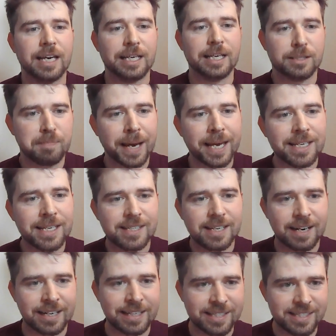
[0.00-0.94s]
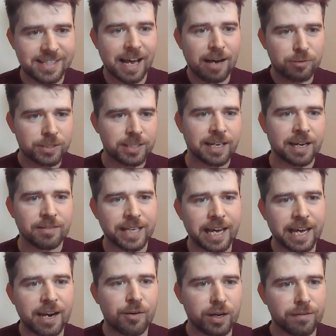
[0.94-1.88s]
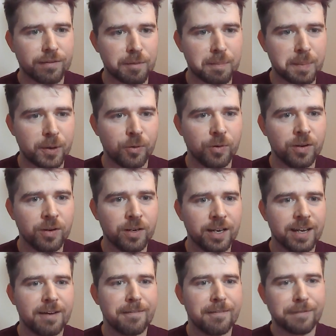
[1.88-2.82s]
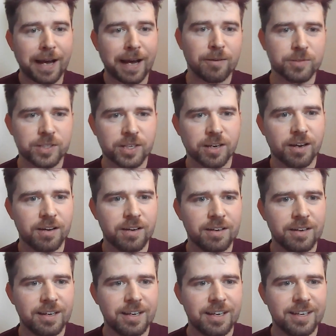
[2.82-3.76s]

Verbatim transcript: It's basically scouted out the area for Pooh, found her,